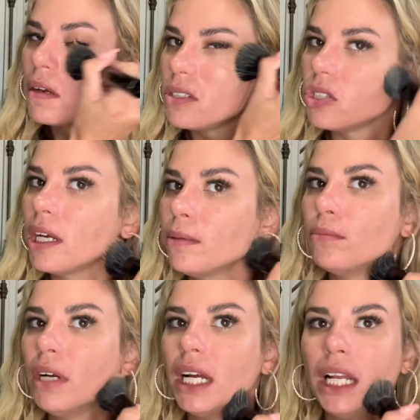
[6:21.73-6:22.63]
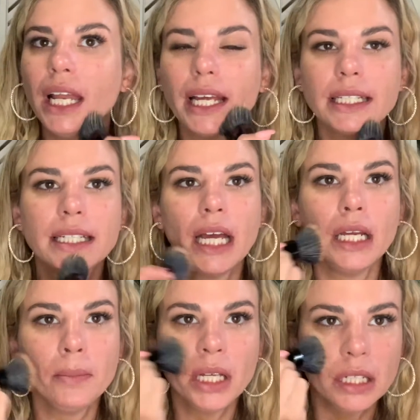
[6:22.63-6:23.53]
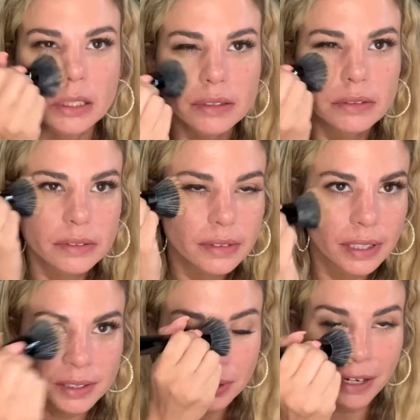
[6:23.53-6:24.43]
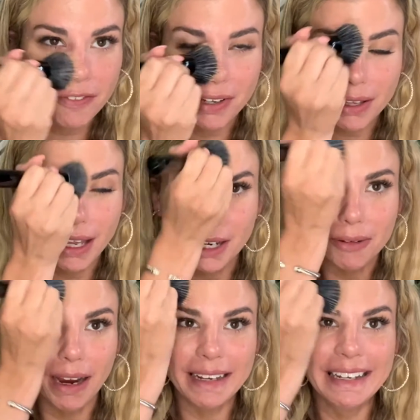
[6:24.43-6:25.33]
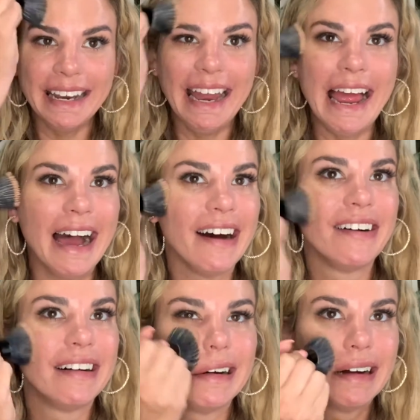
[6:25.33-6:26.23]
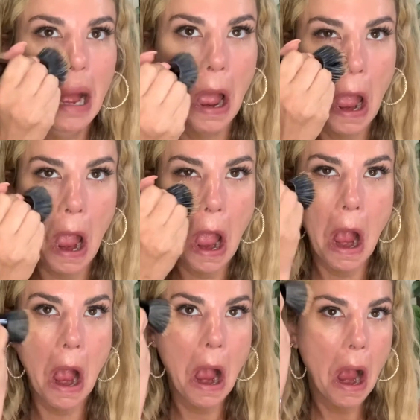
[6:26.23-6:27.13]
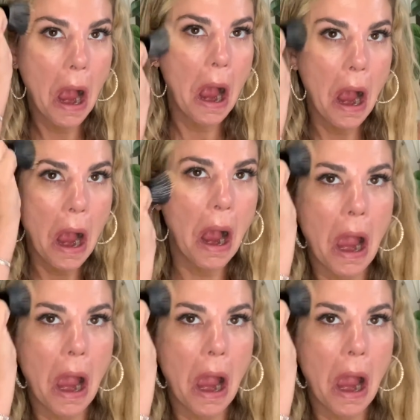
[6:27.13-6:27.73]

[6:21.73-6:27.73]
Shining bright like a diamond. That's what I feel like right now. All